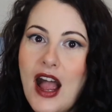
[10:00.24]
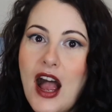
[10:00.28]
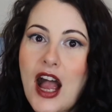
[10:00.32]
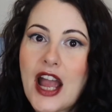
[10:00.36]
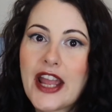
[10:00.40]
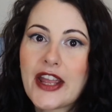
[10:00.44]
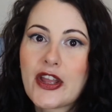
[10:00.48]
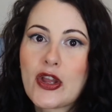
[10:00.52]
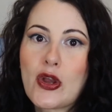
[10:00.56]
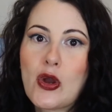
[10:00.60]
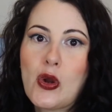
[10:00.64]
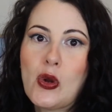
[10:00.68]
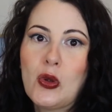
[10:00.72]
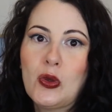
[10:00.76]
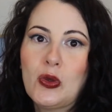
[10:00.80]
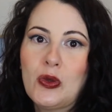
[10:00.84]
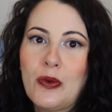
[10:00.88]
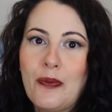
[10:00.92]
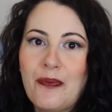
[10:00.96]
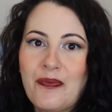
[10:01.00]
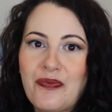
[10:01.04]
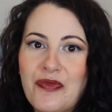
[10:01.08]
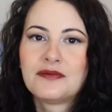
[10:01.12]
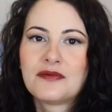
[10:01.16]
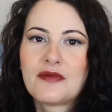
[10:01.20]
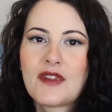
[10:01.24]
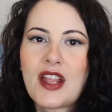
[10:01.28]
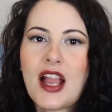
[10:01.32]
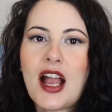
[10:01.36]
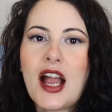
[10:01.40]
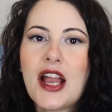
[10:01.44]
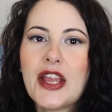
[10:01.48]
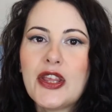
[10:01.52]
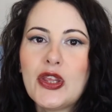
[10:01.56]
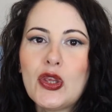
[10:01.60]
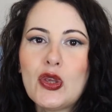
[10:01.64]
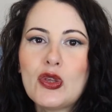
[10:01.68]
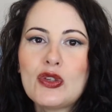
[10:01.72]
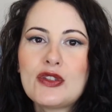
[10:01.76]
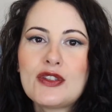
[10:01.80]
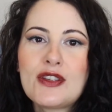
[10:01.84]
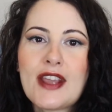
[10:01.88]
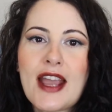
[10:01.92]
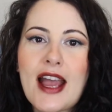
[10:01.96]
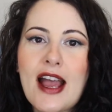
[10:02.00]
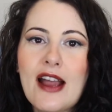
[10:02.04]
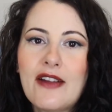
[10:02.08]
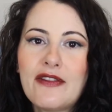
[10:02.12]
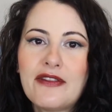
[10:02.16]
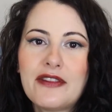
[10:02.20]
eye kohl. I used
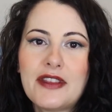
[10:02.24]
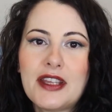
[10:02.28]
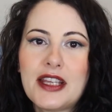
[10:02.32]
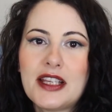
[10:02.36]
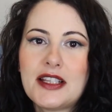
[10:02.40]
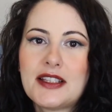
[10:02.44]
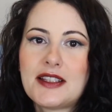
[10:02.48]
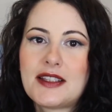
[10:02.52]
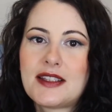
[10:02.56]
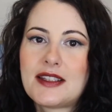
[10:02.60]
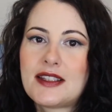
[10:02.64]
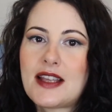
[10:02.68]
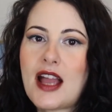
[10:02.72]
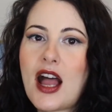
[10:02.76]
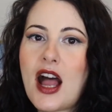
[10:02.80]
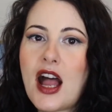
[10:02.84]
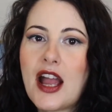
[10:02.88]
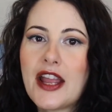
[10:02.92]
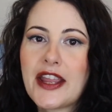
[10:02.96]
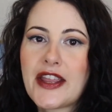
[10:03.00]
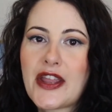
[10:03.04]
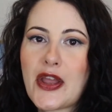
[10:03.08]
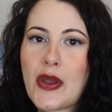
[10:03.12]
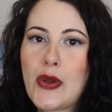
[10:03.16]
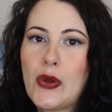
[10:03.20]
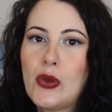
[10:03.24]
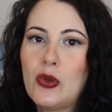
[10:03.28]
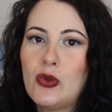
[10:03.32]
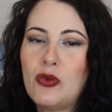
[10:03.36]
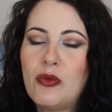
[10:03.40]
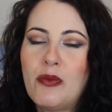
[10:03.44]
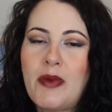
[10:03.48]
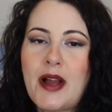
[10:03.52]
to have this eye kohl